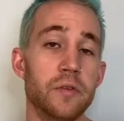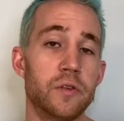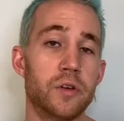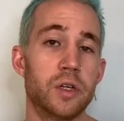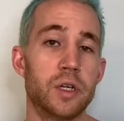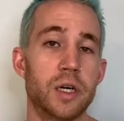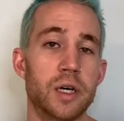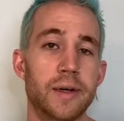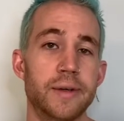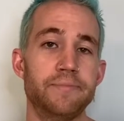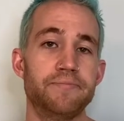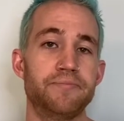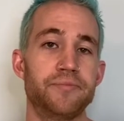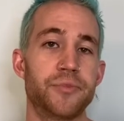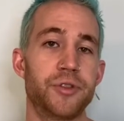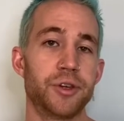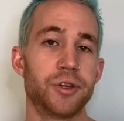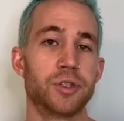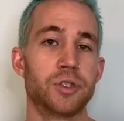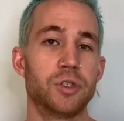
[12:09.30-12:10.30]
it or not,
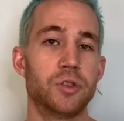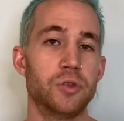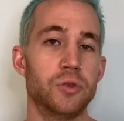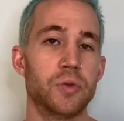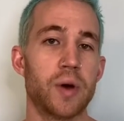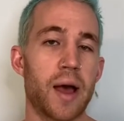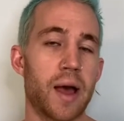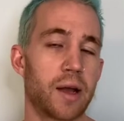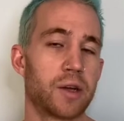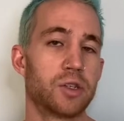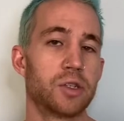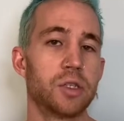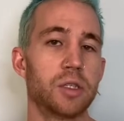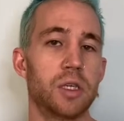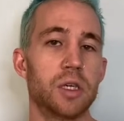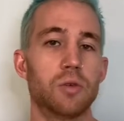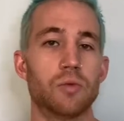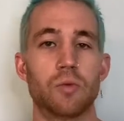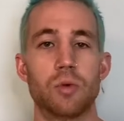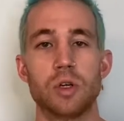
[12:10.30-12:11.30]
things do actually
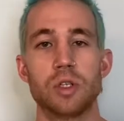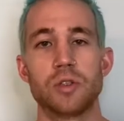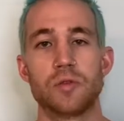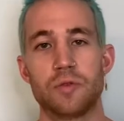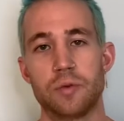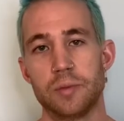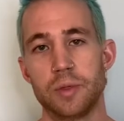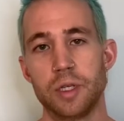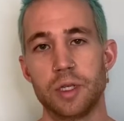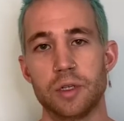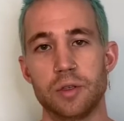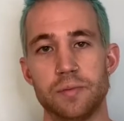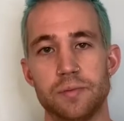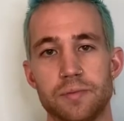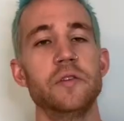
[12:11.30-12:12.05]
get worse from here.